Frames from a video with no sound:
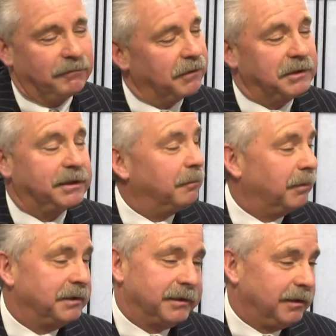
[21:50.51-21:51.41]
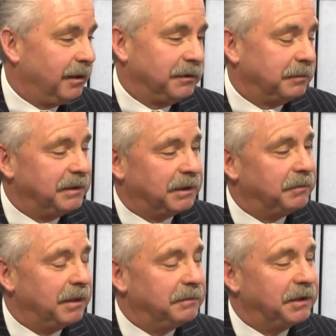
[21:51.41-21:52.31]
for the simplest of loans. I mean,
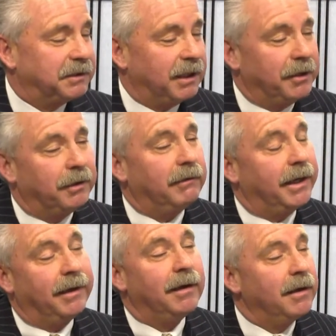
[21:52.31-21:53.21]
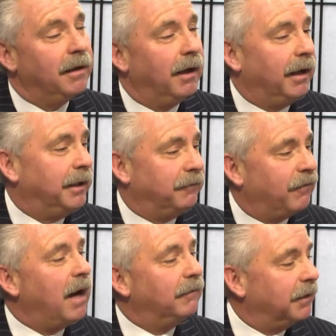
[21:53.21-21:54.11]
sometimes I say underwriting a
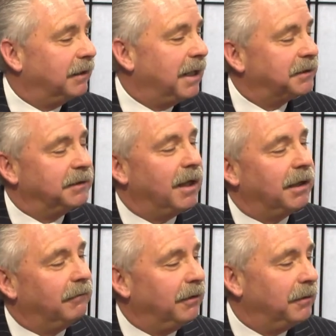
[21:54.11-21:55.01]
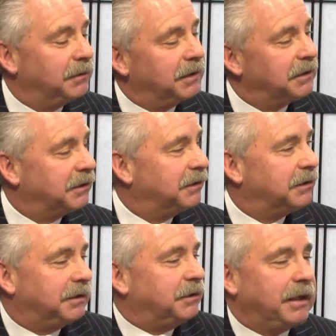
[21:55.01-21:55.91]
five hundred thousand dollar loan is,
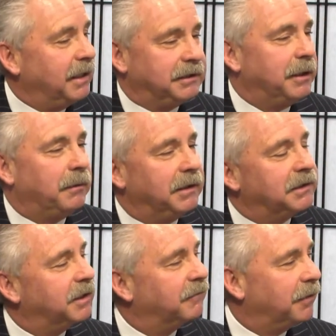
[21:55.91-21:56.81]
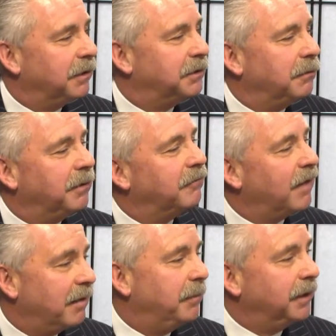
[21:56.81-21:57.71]
is is equally as difficult as doing a
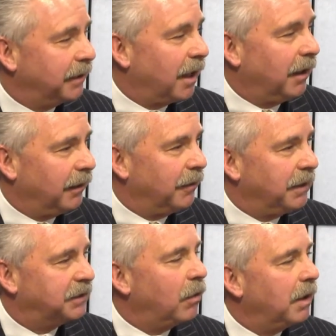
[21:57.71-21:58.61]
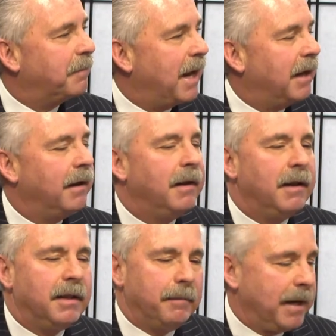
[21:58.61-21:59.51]
five million dollar loan. Wow. It's all about
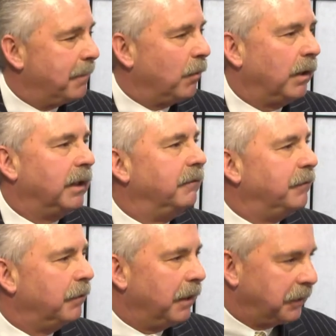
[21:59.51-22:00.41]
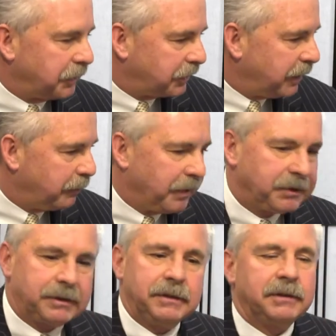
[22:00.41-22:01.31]
the paperwork. And if you're yeah. an existing
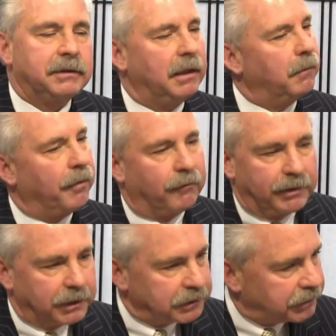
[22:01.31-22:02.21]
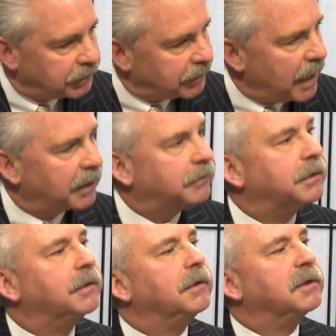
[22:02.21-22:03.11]
business, they want three years of your tax
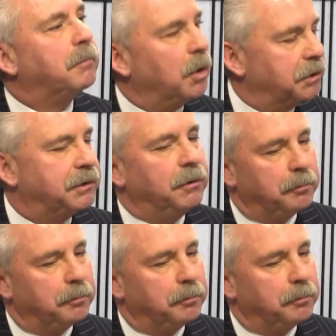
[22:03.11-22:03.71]
returns, personal,